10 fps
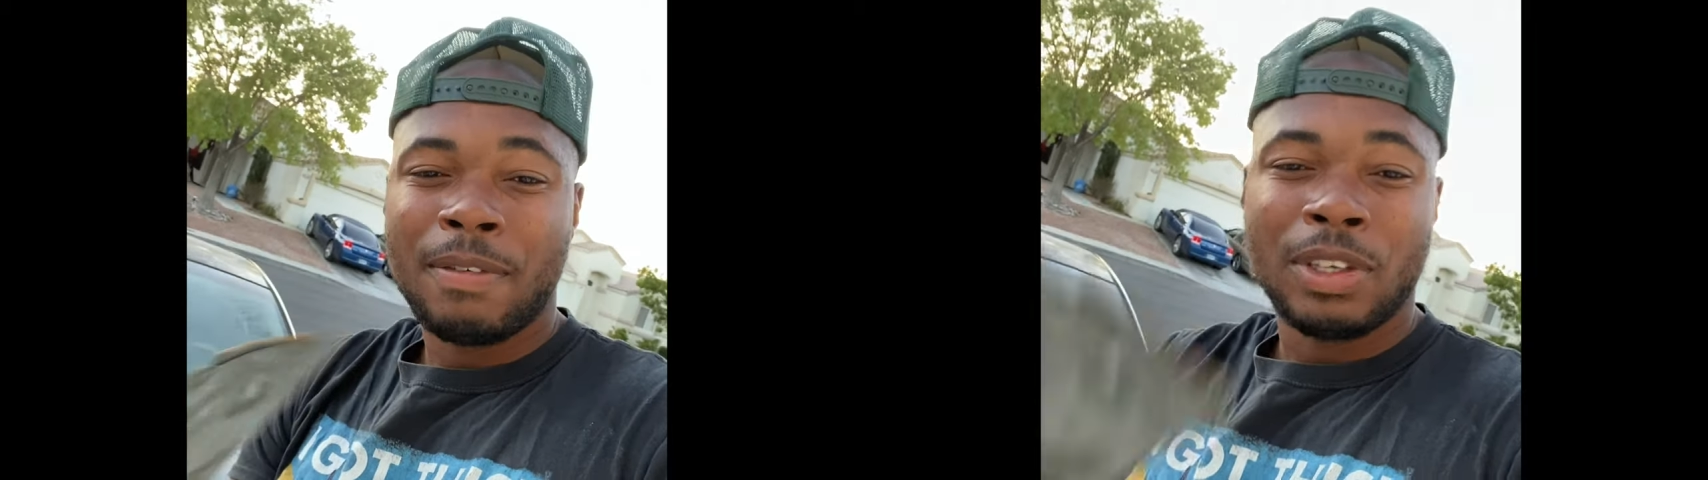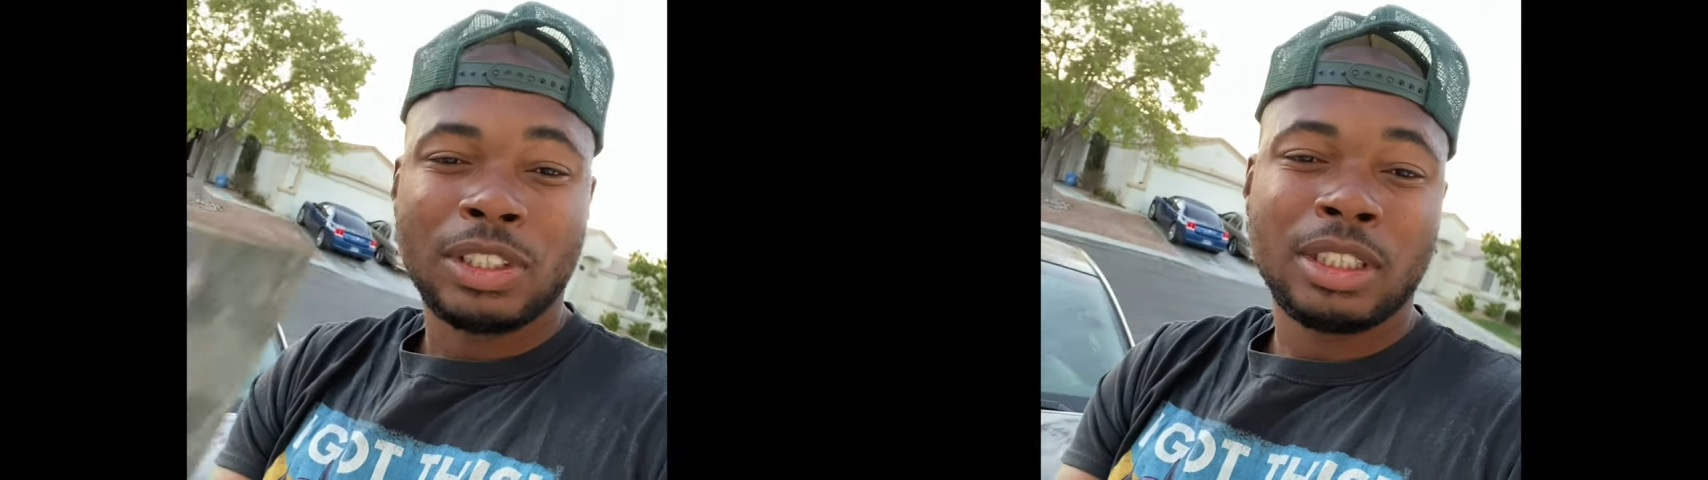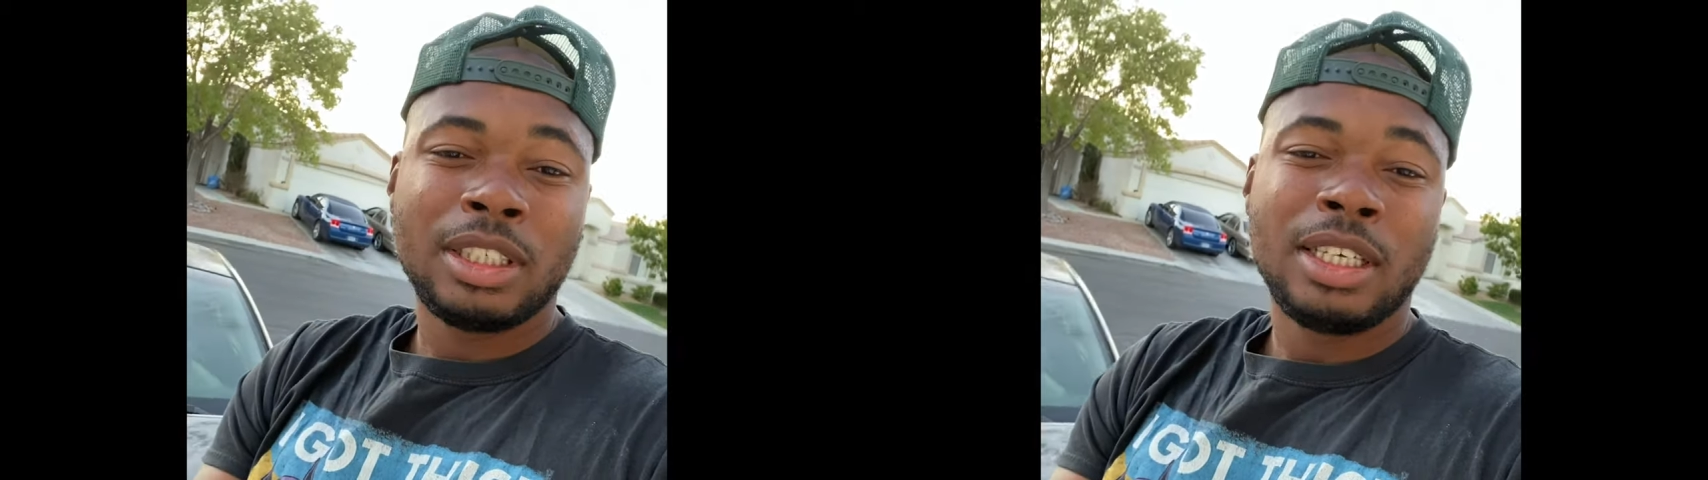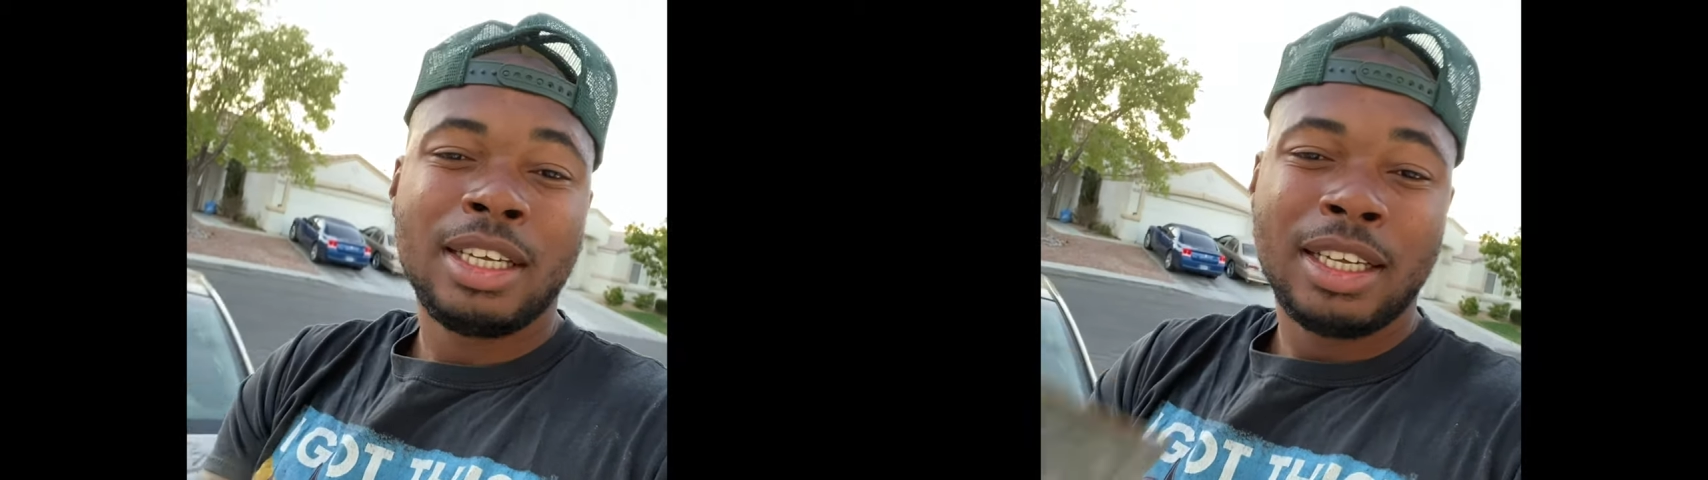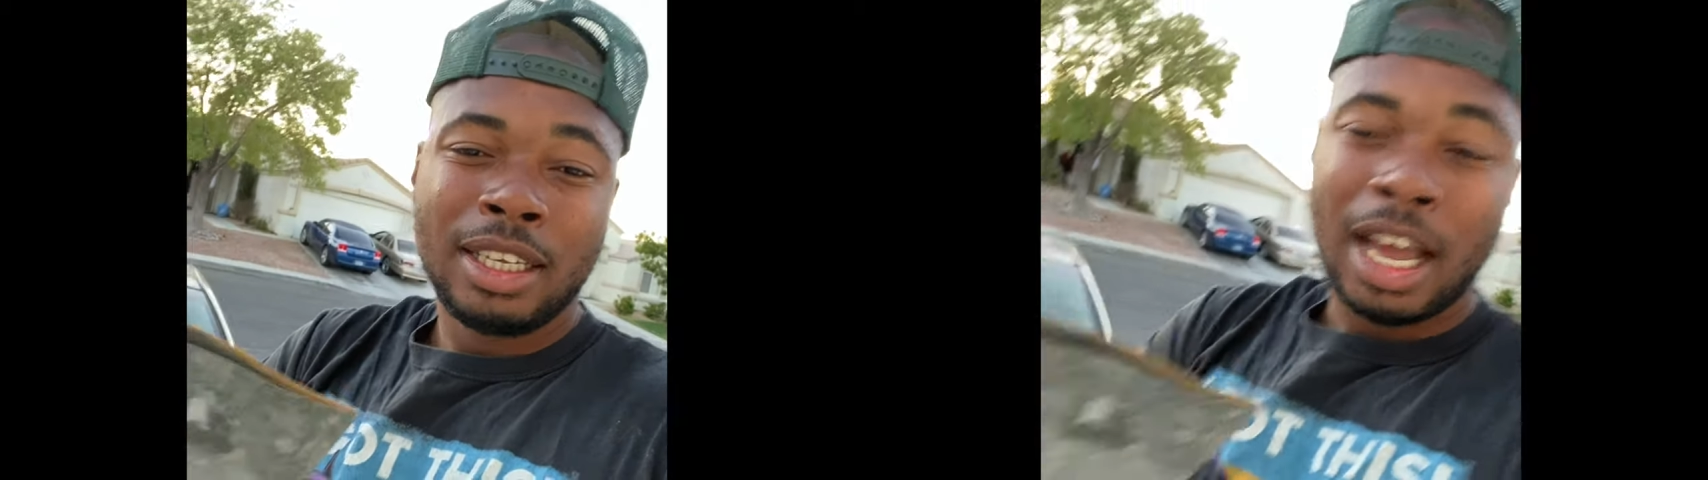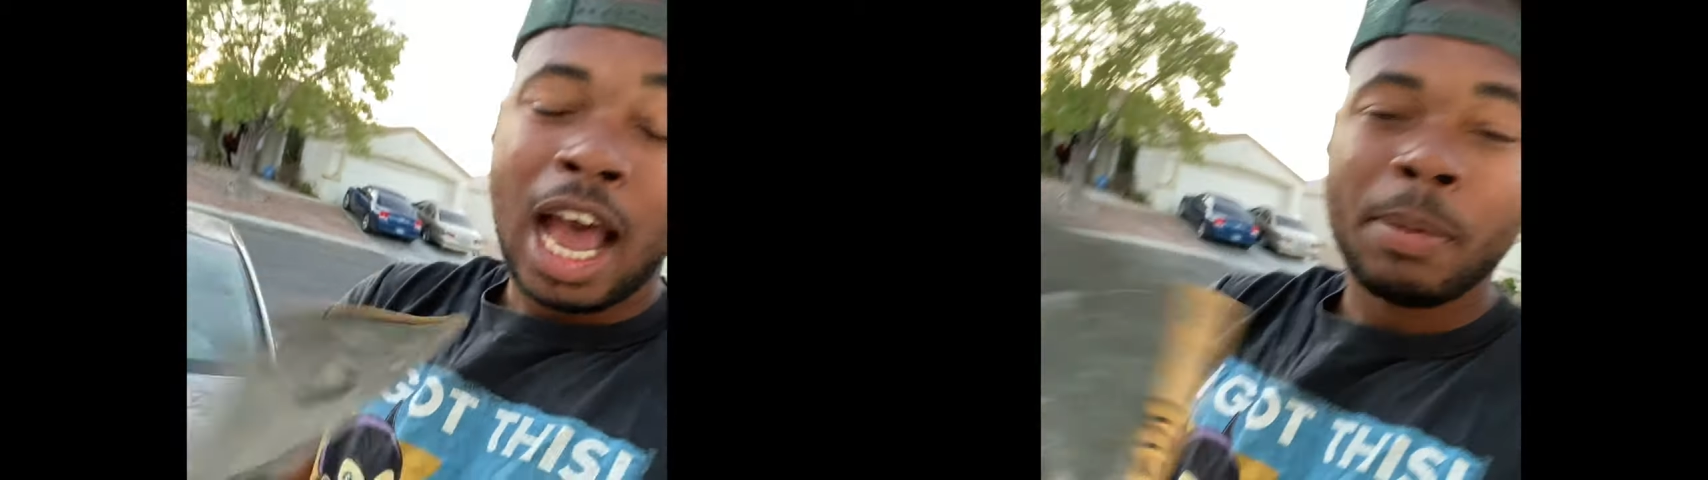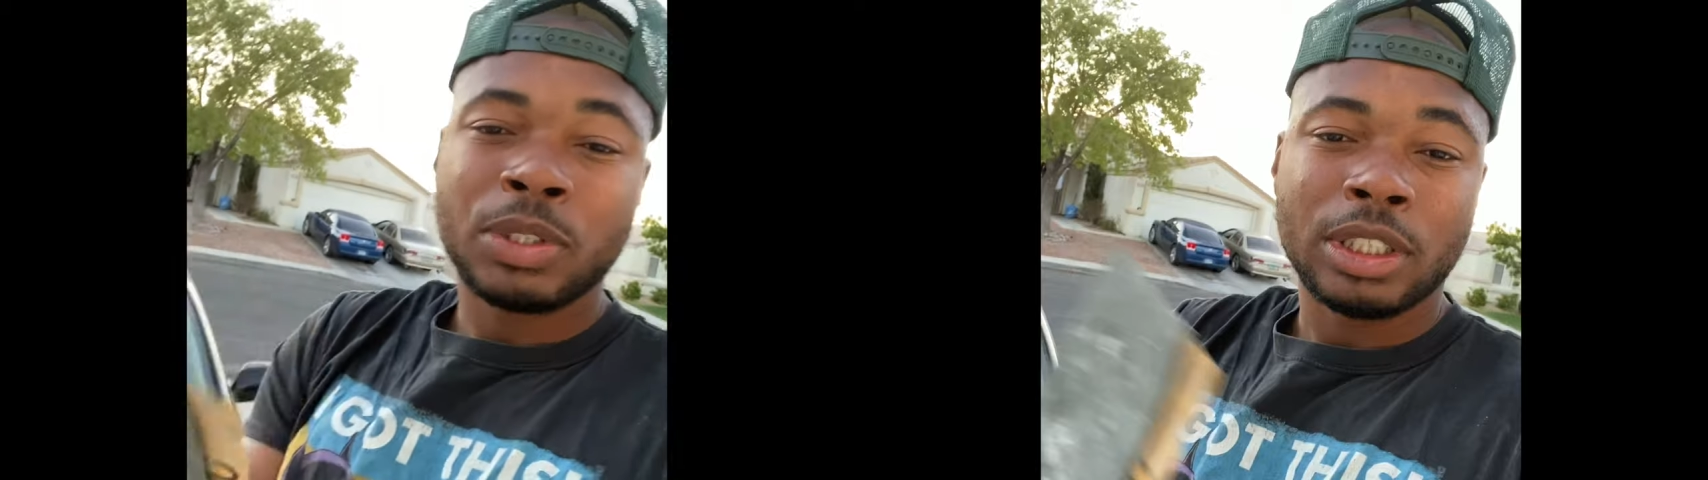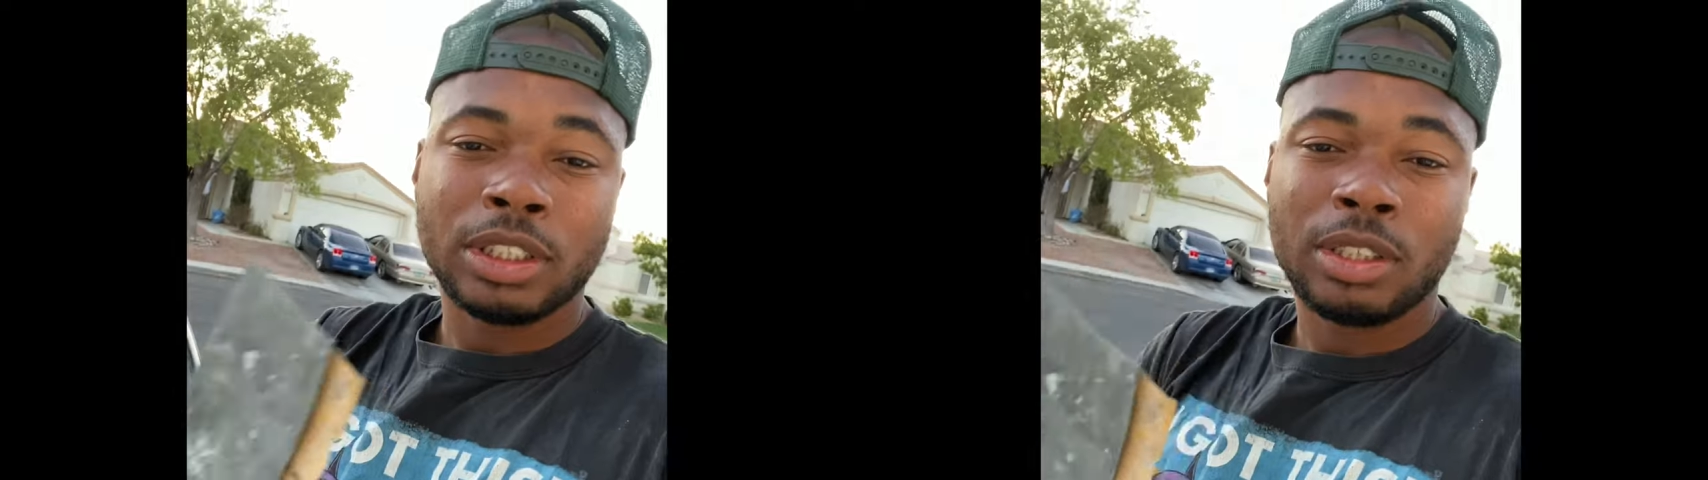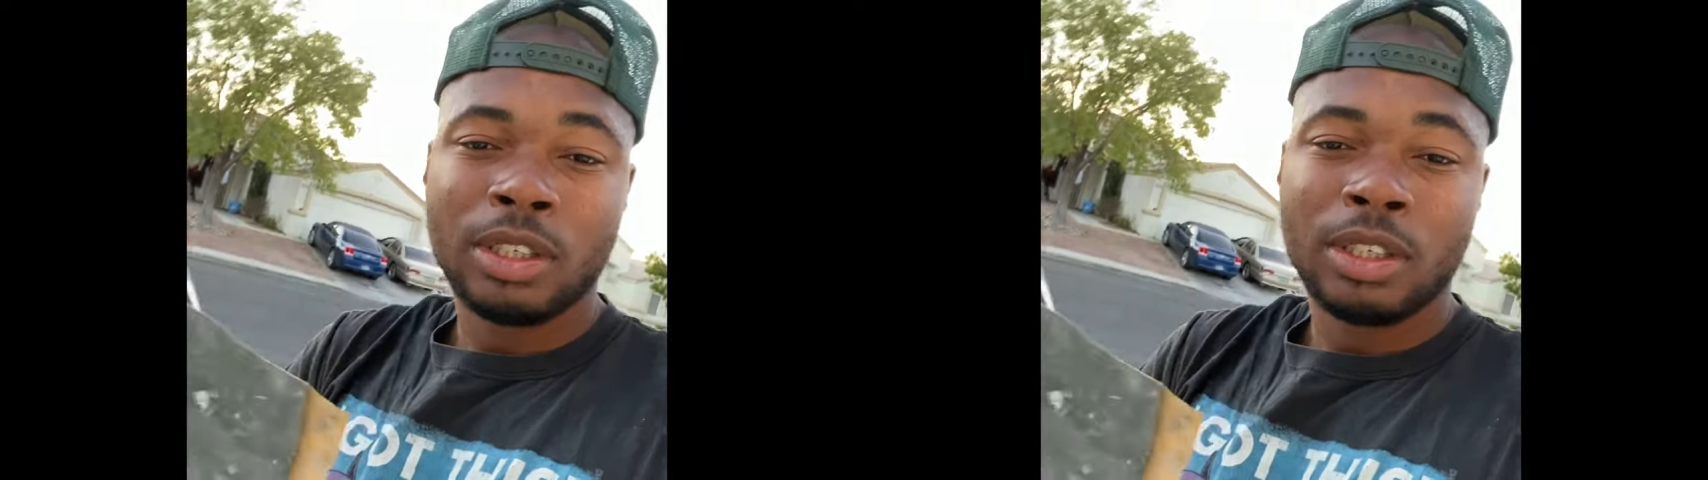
us options.